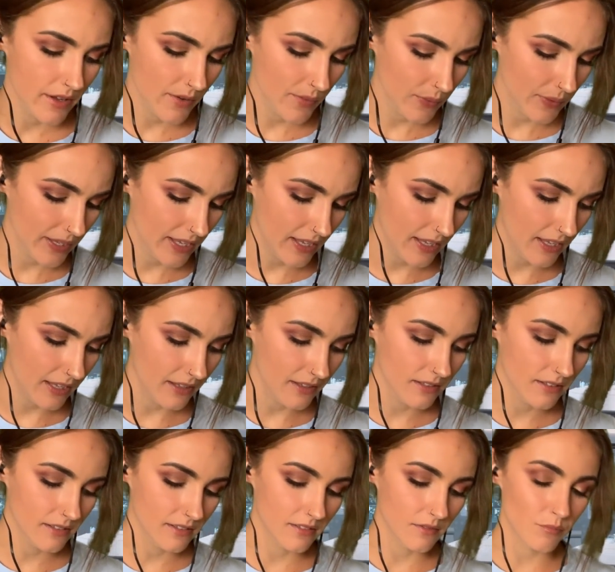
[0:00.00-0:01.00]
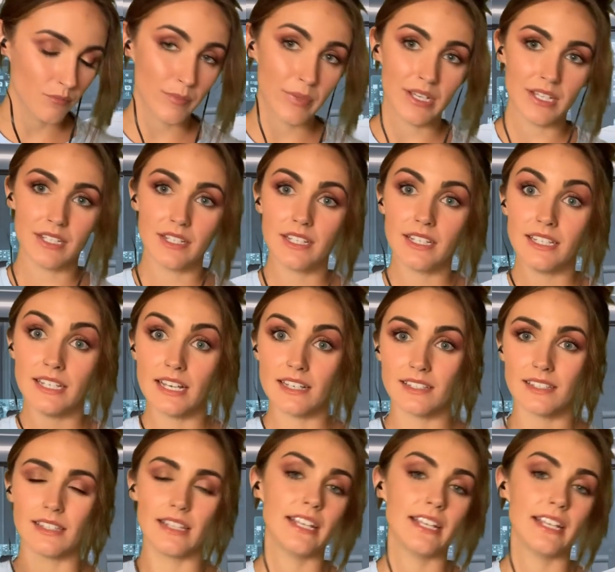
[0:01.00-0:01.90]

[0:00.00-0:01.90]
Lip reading: Okay, but yes,